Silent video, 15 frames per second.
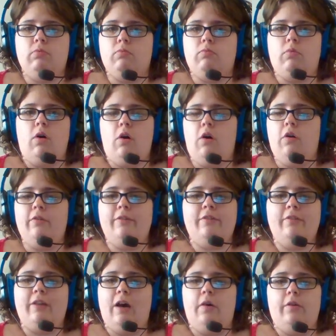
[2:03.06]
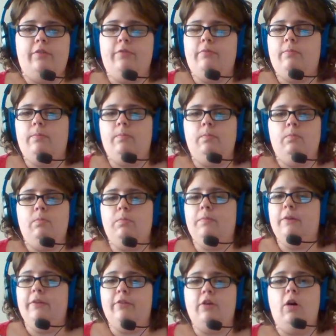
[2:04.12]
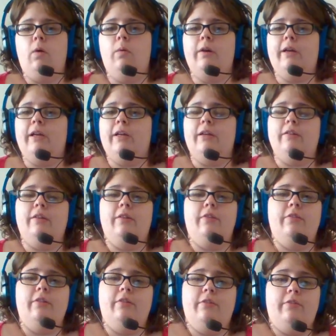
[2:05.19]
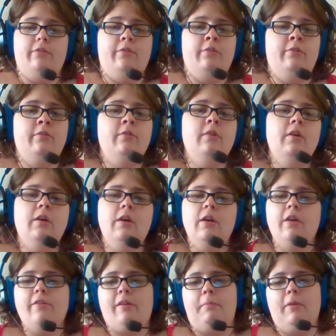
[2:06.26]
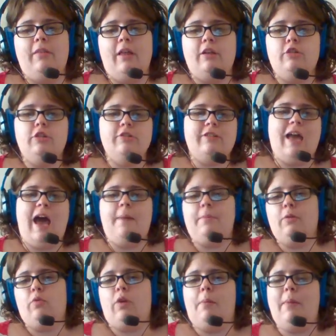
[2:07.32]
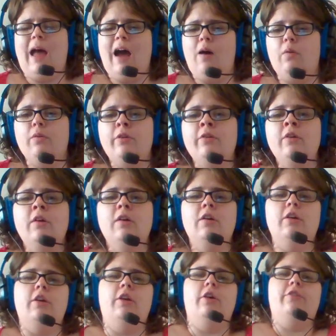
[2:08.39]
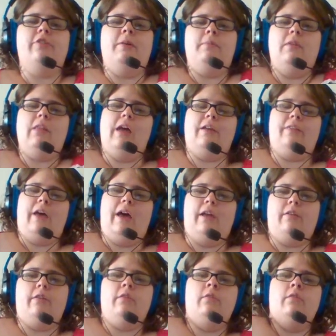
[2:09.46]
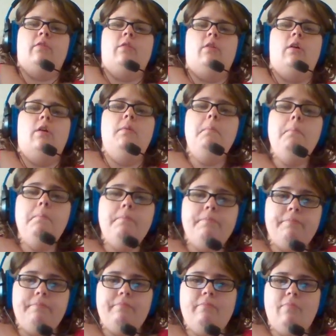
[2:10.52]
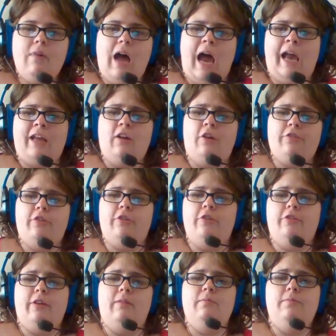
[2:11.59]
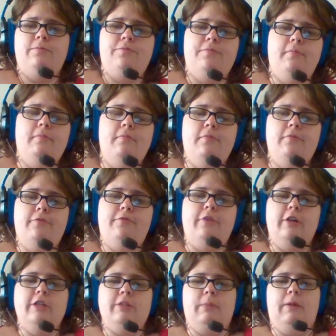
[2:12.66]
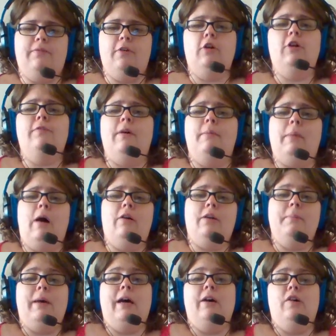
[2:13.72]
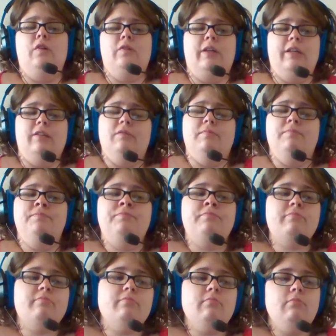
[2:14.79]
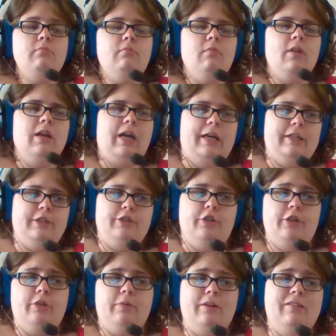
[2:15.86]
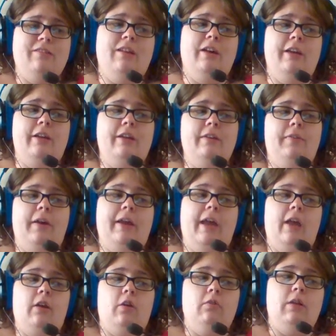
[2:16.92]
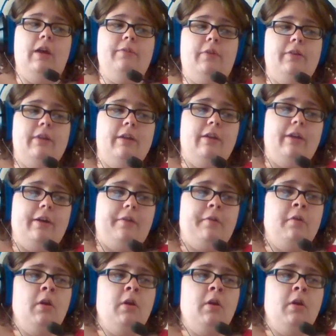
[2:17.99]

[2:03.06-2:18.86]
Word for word: raw this is how it's going this is something that just happened when i'm out you know something like that i can also do some footage on my phone if i'm out and about and kind of show you what it's like if i can't go live right then and there